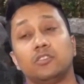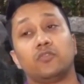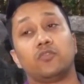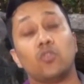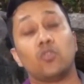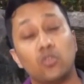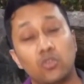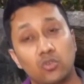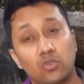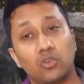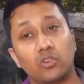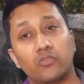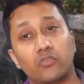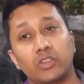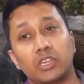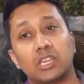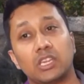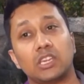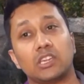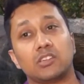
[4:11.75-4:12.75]
the phone
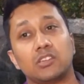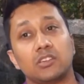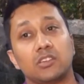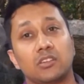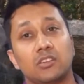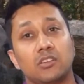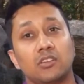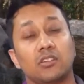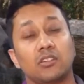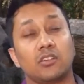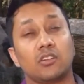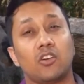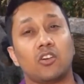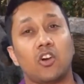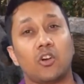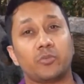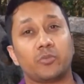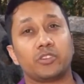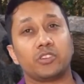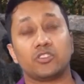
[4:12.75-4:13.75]
notification
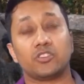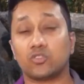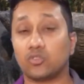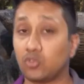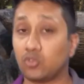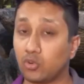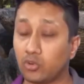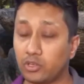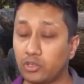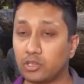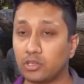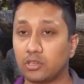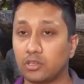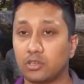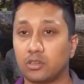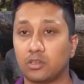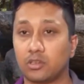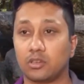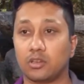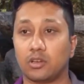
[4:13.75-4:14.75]
option is good.
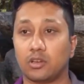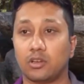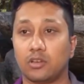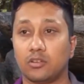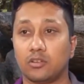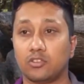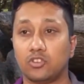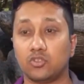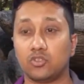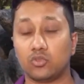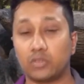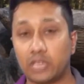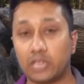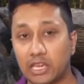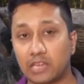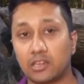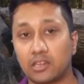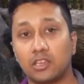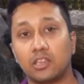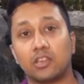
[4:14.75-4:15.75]
You
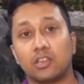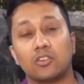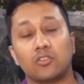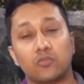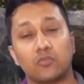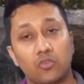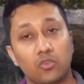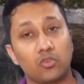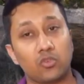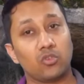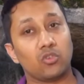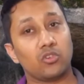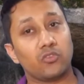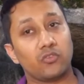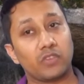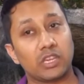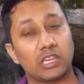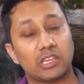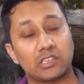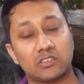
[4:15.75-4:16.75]
get phone
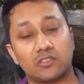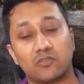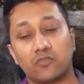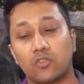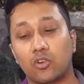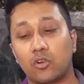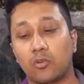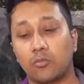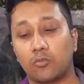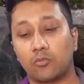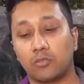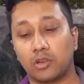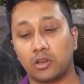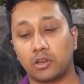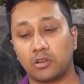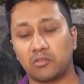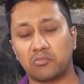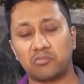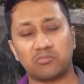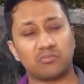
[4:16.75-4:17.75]
notification for
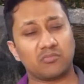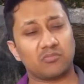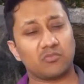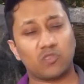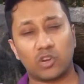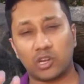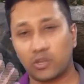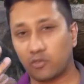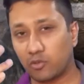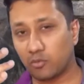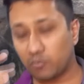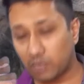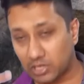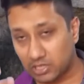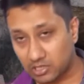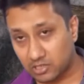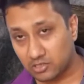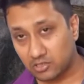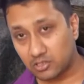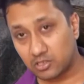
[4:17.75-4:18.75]
whatever
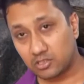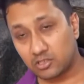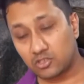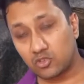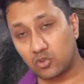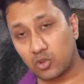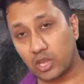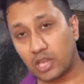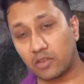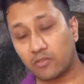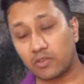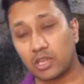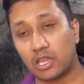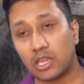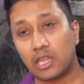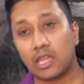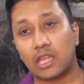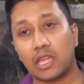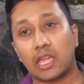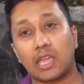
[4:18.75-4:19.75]
messengers you have,
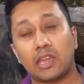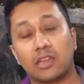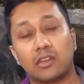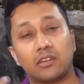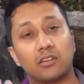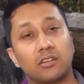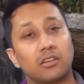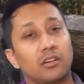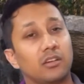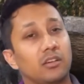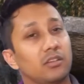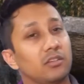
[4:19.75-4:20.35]
and